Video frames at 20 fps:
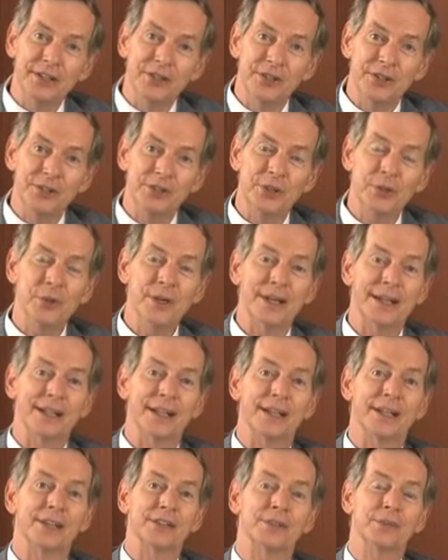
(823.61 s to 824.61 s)
into doing
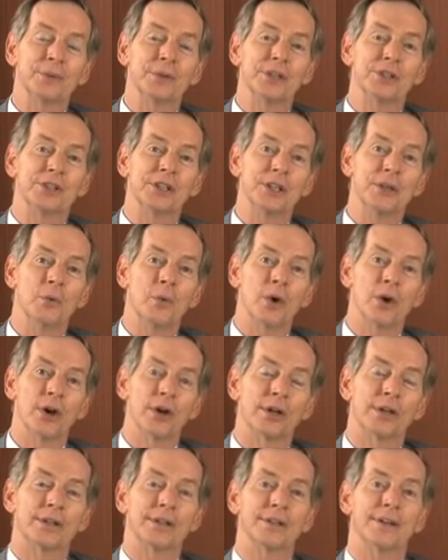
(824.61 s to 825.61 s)
this when she
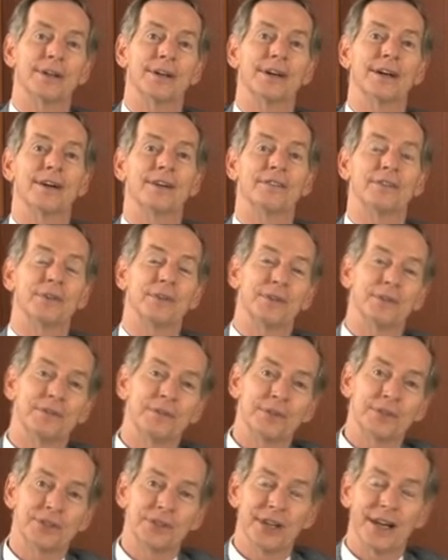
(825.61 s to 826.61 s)
worked for the
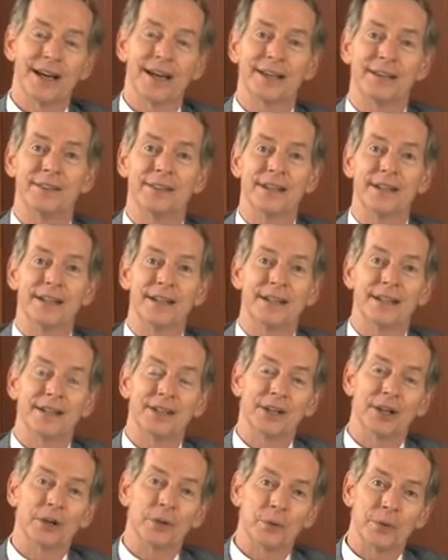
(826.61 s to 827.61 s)
Forsyth
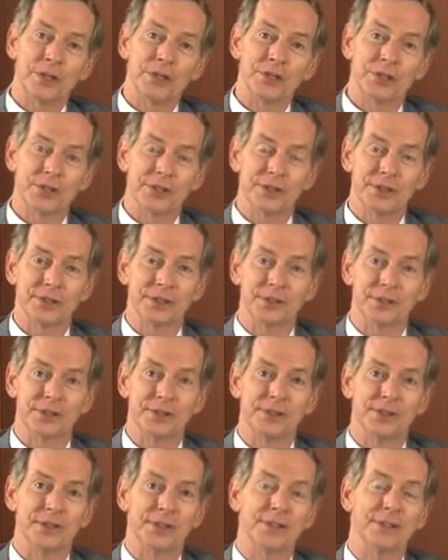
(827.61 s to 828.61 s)
Dental Research
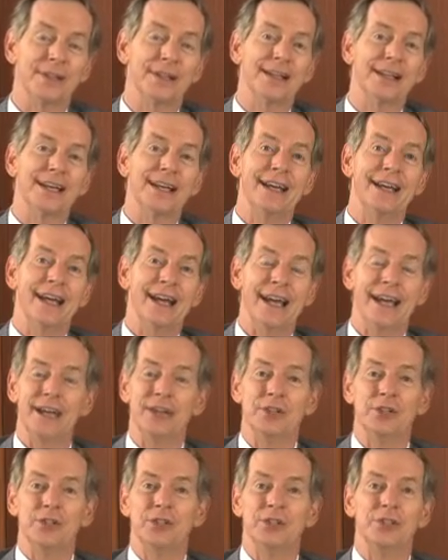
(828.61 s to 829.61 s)
Institute.
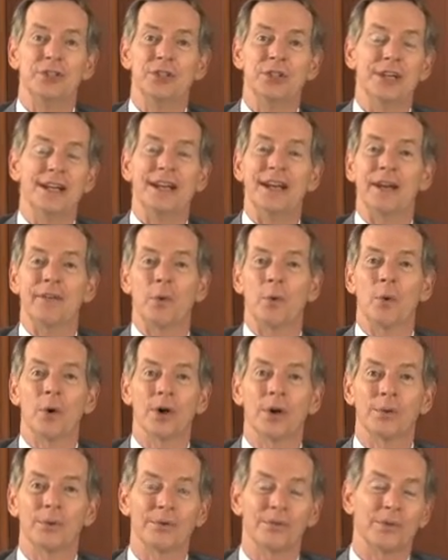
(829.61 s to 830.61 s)
And she had never
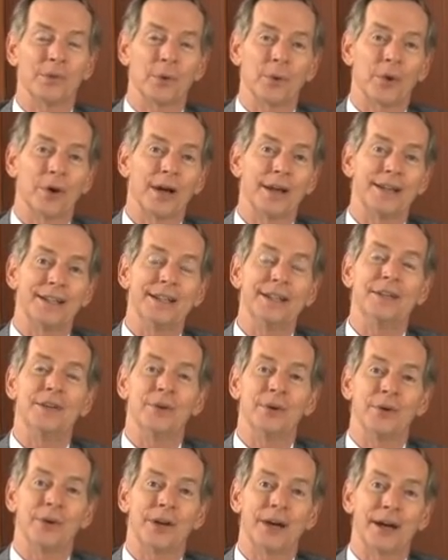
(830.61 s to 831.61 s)
worked with fluoride, didn't
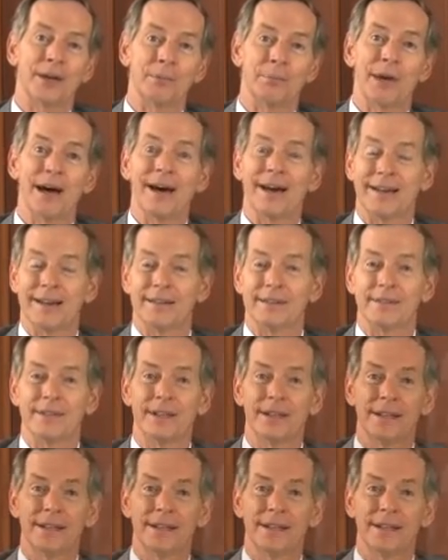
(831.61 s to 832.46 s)
know a lot about it.